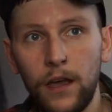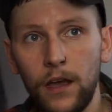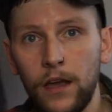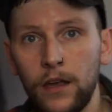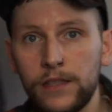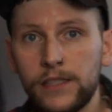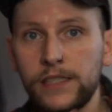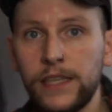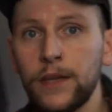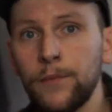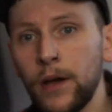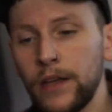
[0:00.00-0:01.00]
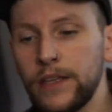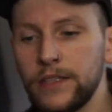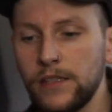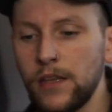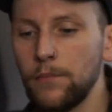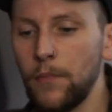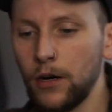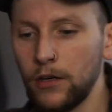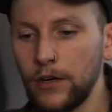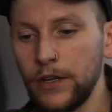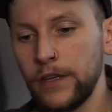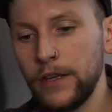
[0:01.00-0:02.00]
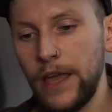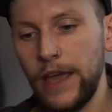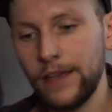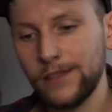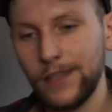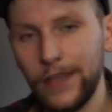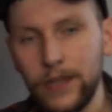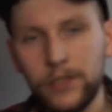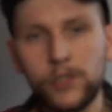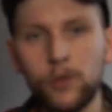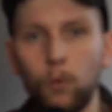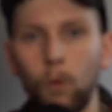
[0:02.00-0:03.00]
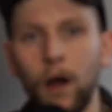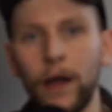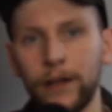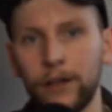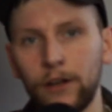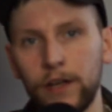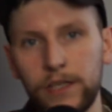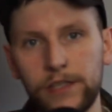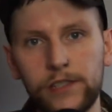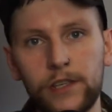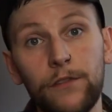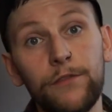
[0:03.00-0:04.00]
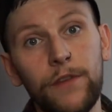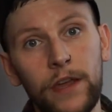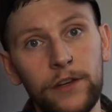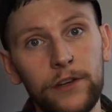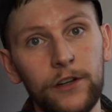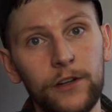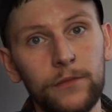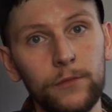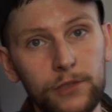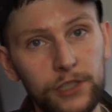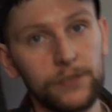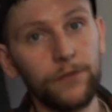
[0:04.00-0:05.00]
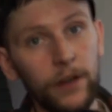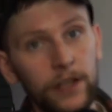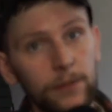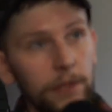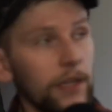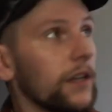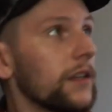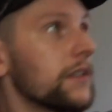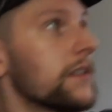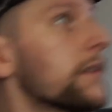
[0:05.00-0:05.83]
Sigma is to Martin as like Squier is to Fender, which is funny because